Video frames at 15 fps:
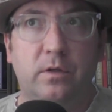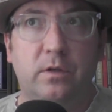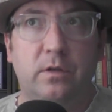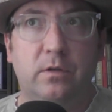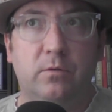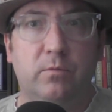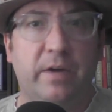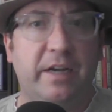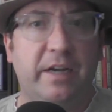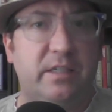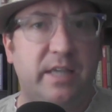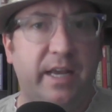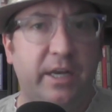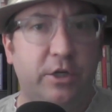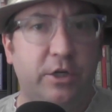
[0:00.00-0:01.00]
raise
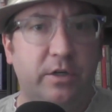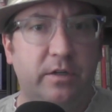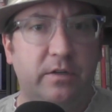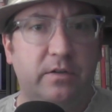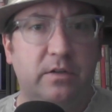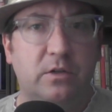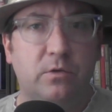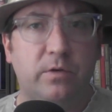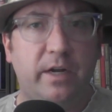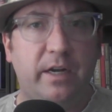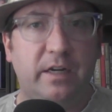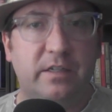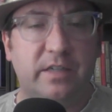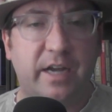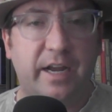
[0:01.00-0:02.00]
tensions, create
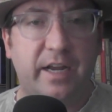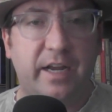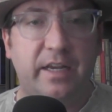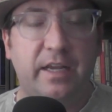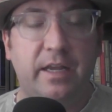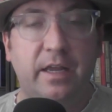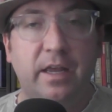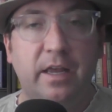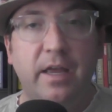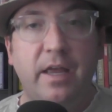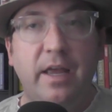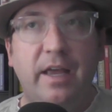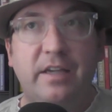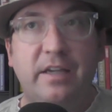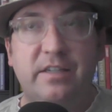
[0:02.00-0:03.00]
anxiety,
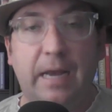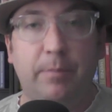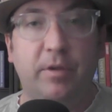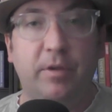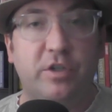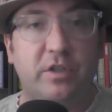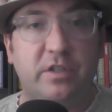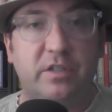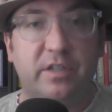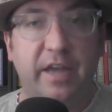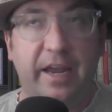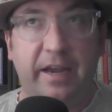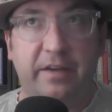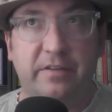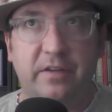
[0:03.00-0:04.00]
establish
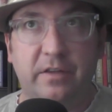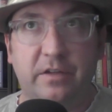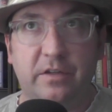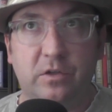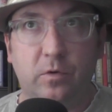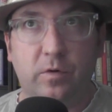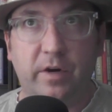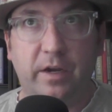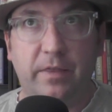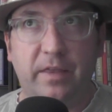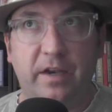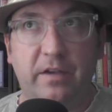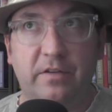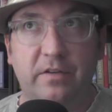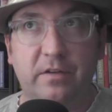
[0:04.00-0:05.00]
stakes in the story
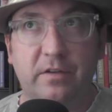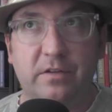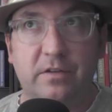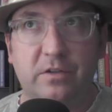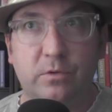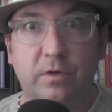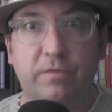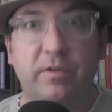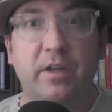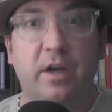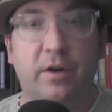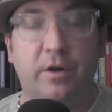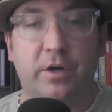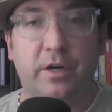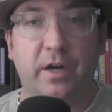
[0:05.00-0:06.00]
that is swiftly
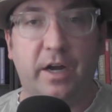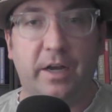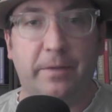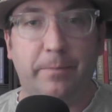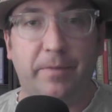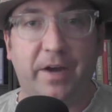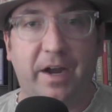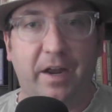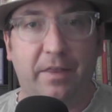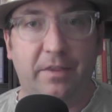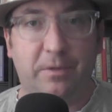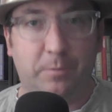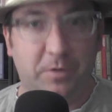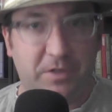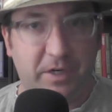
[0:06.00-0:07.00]
undercut by this
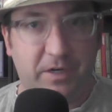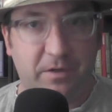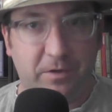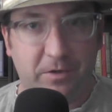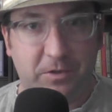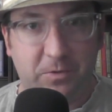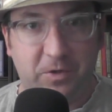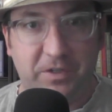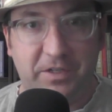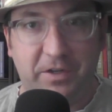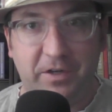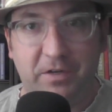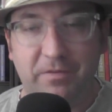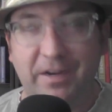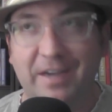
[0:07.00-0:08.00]
particular
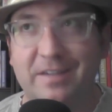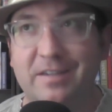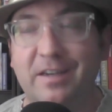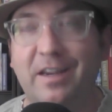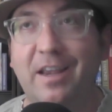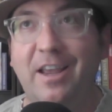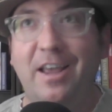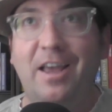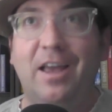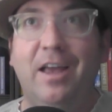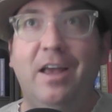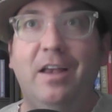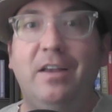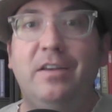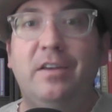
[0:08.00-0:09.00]
storytelling device. And
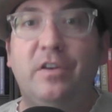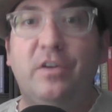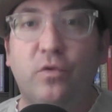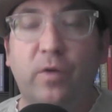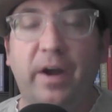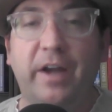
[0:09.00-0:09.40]
to try to